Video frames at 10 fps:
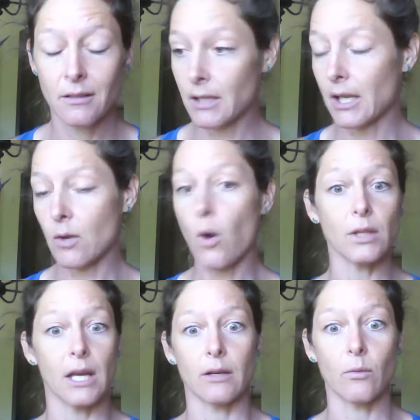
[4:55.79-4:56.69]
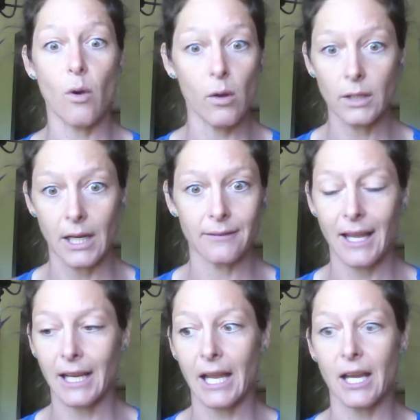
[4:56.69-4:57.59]
Like, hold on, I
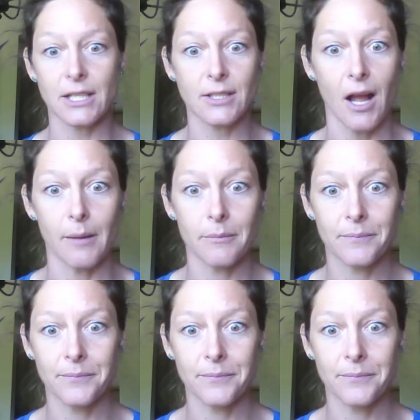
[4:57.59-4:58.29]
gotta stop.